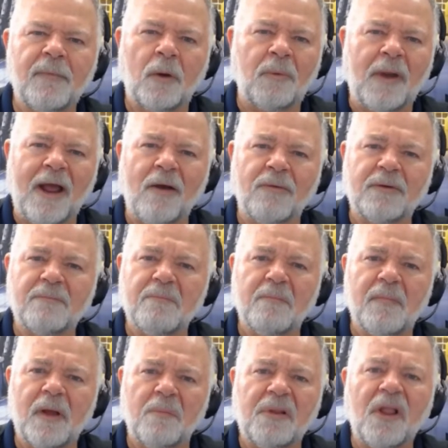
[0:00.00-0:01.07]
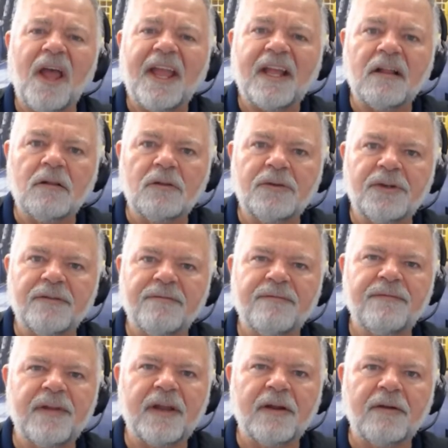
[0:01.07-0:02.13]
around applying glue to
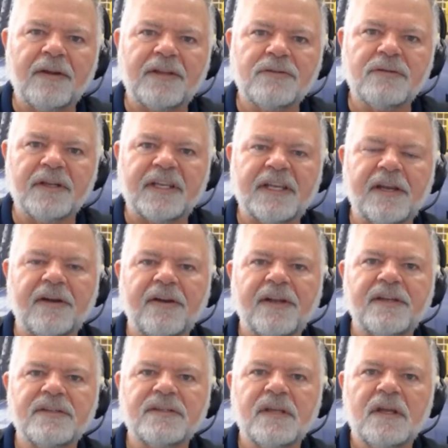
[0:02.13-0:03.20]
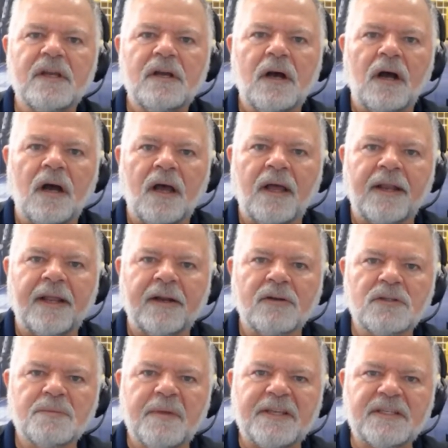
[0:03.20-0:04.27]
very tricky areas on
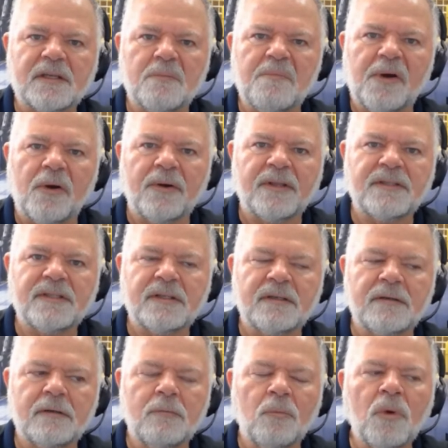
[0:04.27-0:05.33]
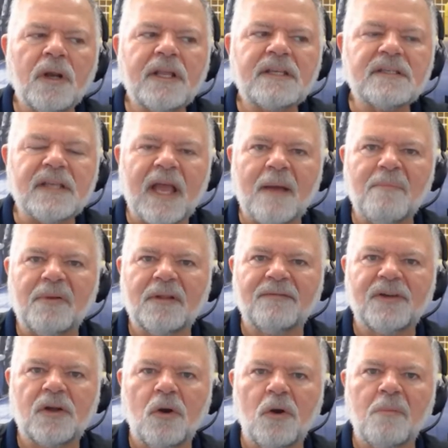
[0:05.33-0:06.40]
aerospace components. And one example of
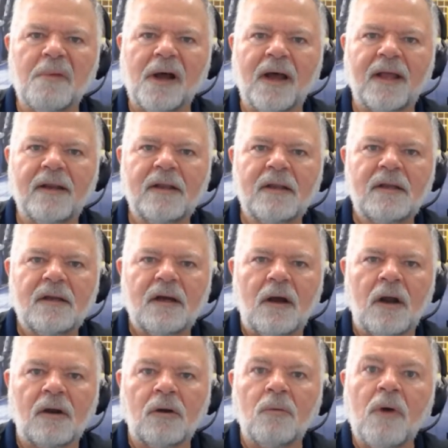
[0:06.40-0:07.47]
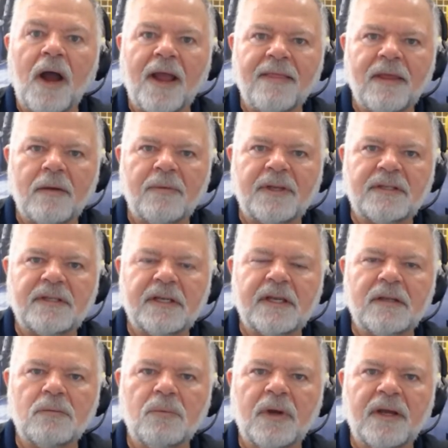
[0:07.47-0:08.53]
a cobot ROI that we
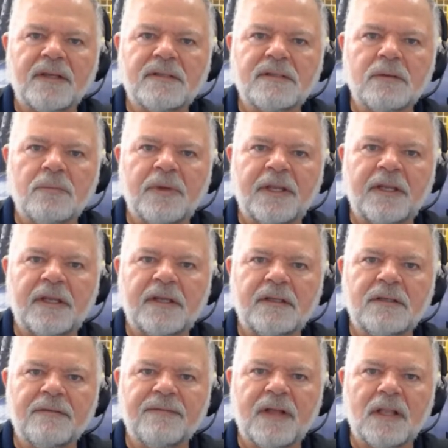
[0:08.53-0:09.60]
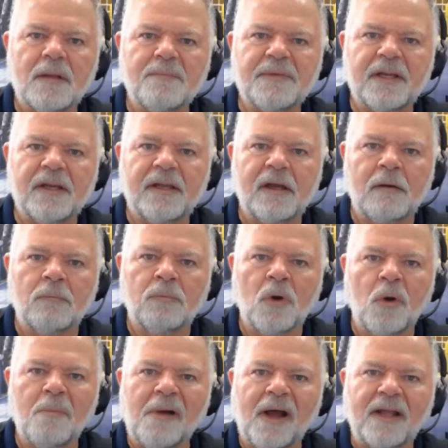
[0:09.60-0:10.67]
did was we developed a
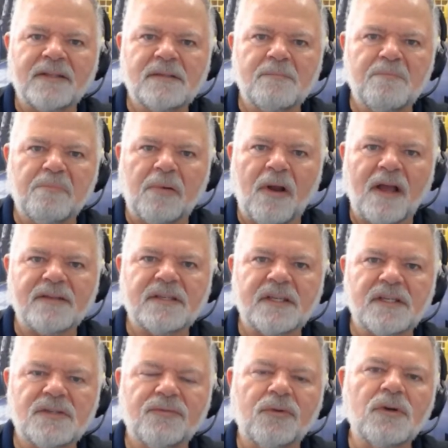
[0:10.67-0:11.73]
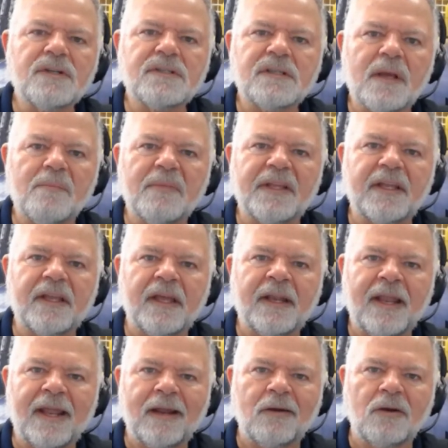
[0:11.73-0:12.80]
robot process for assembling an
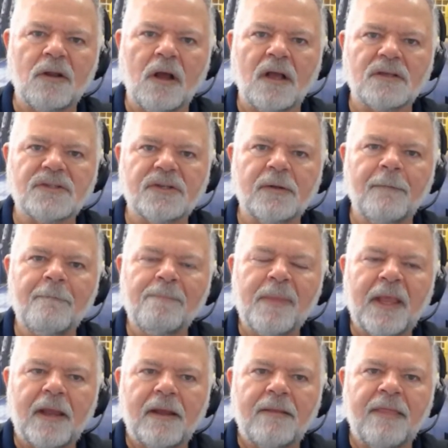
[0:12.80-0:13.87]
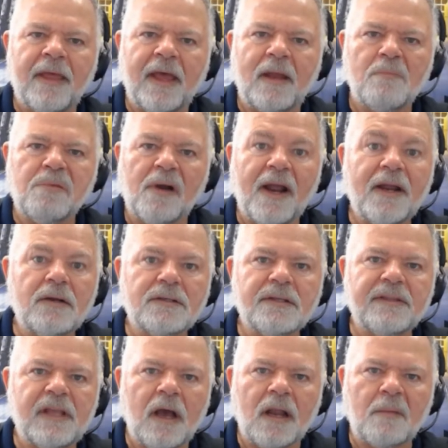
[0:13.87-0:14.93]
air nozzle that prior
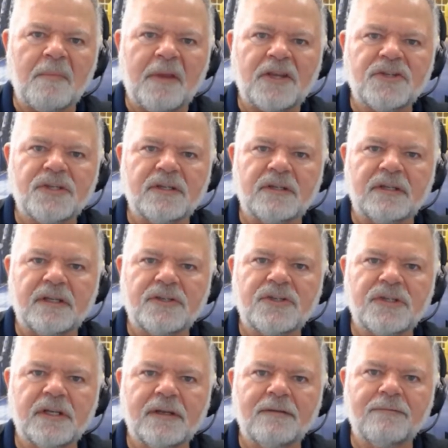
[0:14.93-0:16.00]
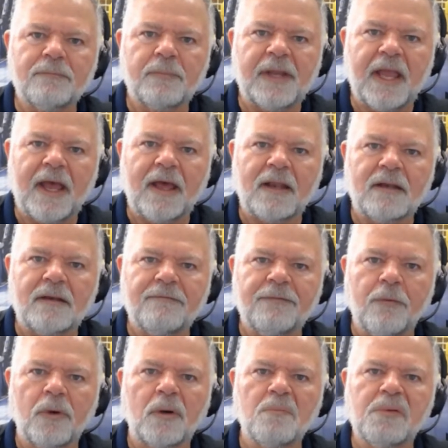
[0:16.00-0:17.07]
to the automation initiative, we had
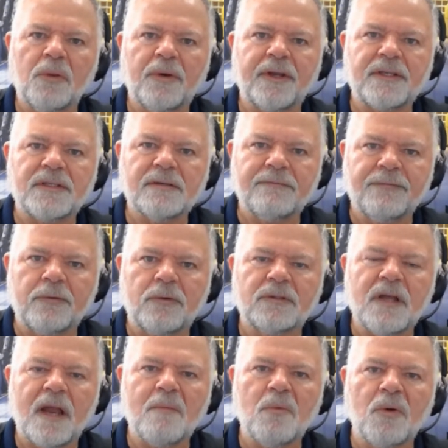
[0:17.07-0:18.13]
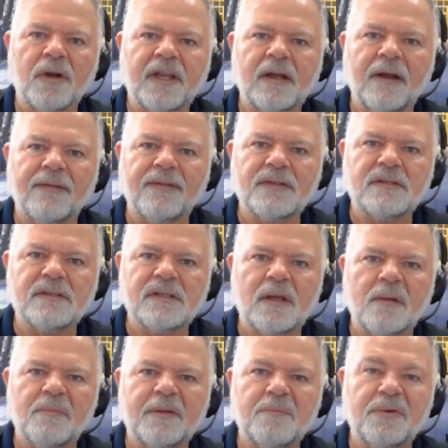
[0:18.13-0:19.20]
4 employees full-time working on this
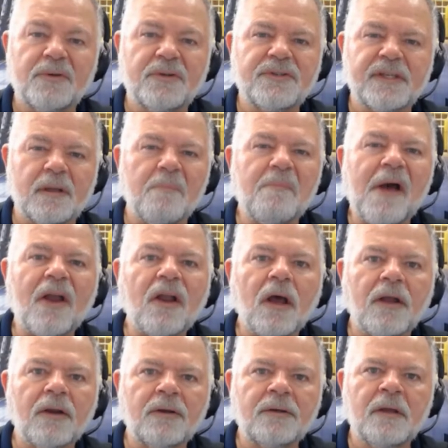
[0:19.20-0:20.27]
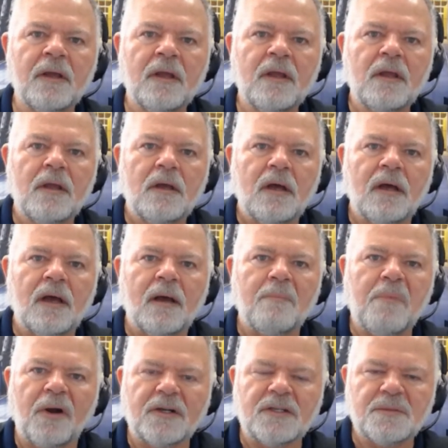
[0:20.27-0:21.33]
assembly, producing about 100
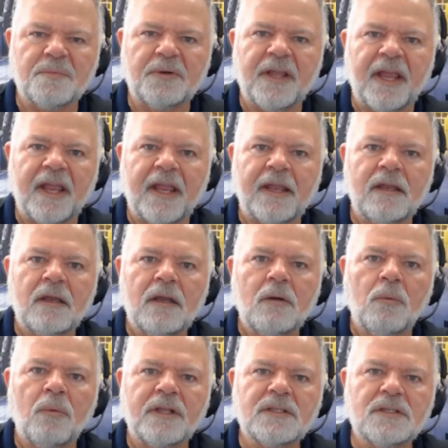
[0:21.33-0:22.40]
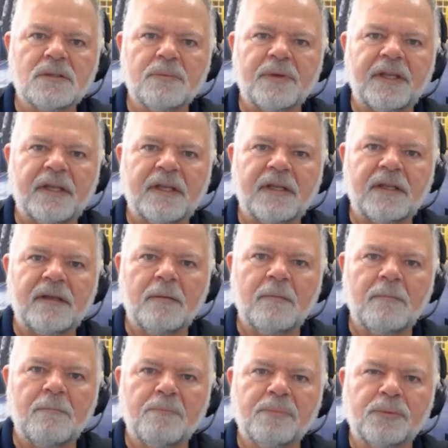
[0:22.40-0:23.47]
parts per day. Once we
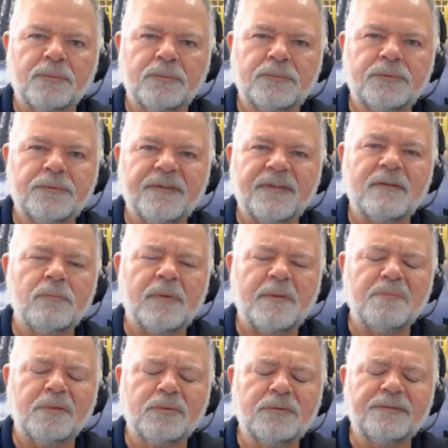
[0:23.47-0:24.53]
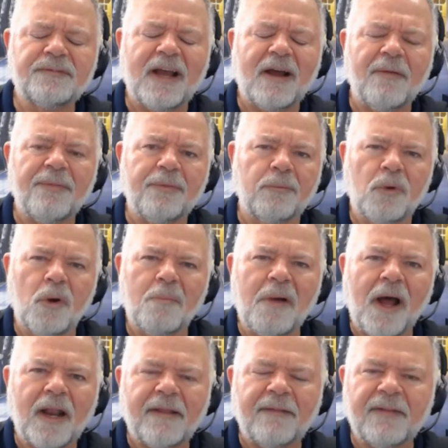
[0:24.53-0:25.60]
proved out the
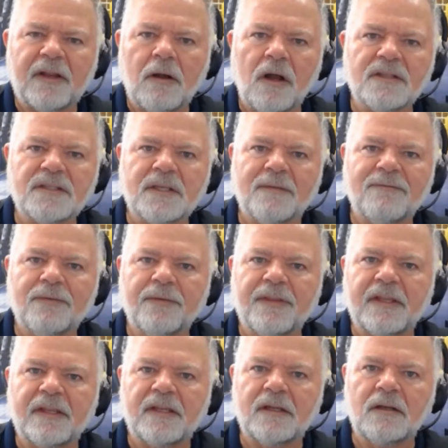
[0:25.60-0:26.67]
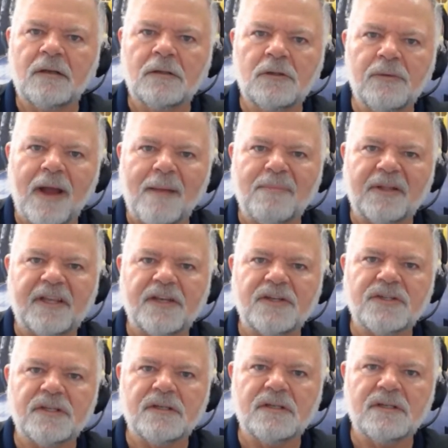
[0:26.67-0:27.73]
robot and the concept for the glue
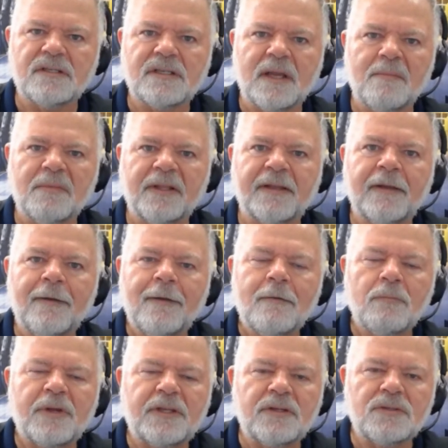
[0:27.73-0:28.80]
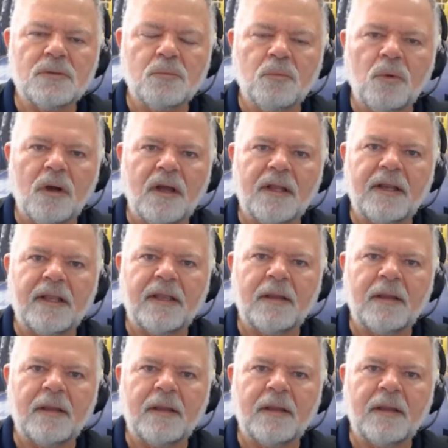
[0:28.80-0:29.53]
application and assembly, we used 1